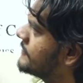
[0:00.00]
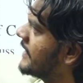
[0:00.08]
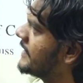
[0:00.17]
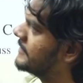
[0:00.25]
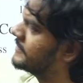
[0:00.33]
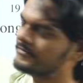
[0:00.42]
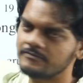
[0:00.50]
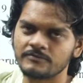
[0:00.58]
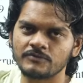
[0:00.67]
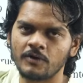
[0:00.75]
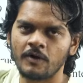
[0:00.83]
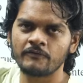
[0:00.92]
fine.
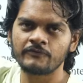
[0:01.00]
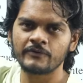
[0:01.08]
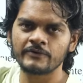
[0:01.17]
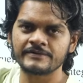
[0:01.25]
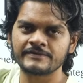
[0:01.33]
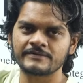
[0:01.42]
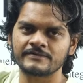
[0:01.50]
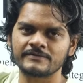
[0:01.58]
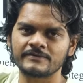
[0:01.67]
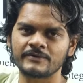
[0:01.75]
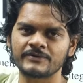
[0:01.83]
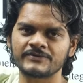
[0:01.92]
Of course,
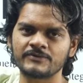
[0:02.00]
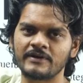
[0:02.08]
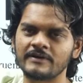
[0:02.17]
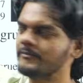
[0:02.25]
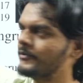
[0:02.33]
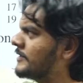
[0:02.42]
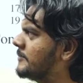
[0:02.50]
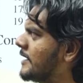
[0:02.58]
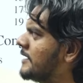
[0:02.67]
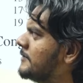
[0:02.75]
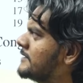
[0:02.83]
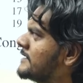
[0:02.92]
those two are important.
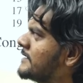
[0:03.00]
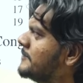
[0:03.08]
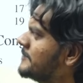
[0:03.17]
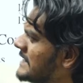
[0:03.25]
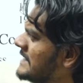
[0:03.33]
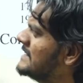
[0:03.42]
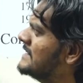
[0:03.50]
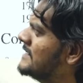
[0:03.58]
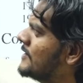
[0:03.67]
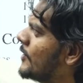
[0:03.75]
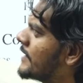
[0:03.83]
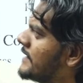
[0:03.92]
Binomial theorem,
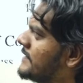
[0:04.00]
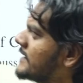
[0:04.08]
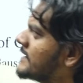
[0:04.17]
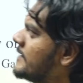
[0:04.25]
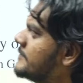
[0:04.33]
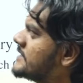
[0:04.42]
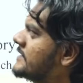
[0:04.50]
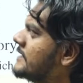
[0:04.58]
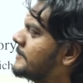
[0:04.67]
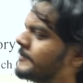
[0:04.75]
okay, that comes under